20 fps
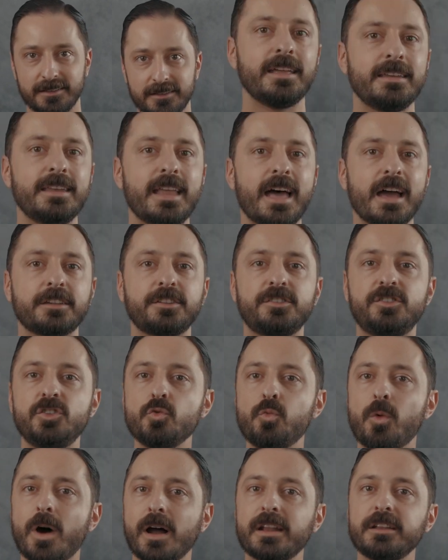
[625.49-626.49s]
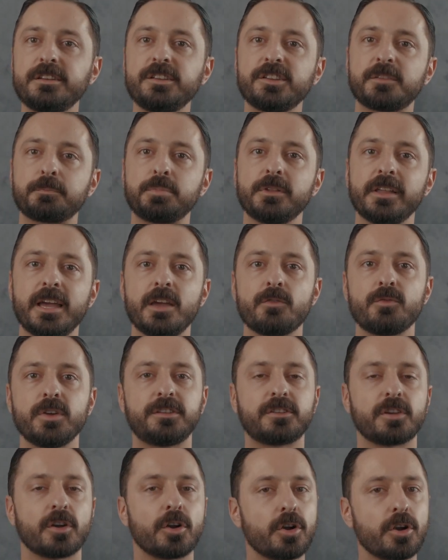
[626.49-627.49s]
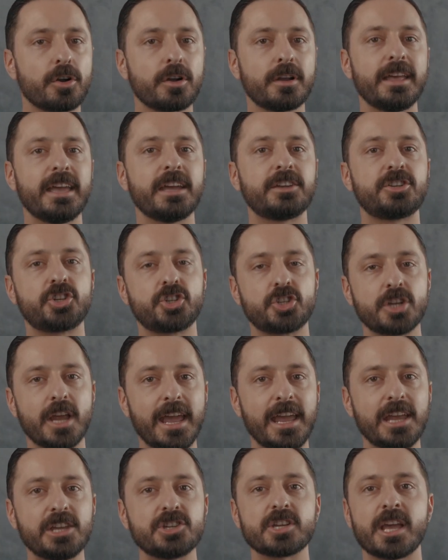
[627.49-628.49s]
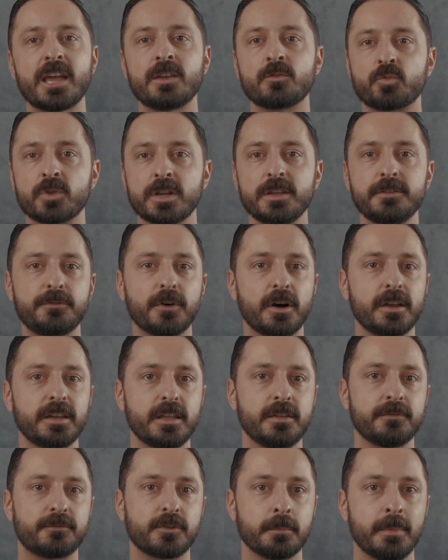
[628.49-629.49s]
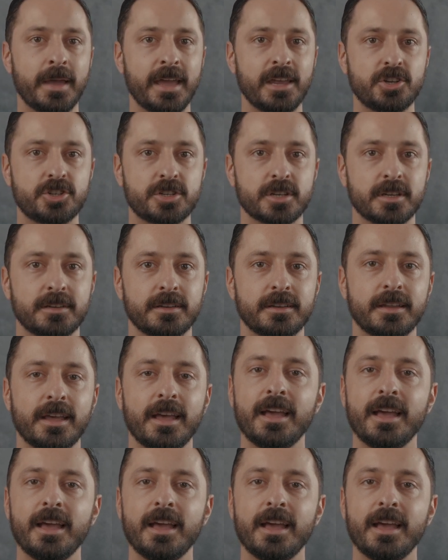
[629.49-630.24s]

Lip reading: Next, you want to display return, exchange, and refund information.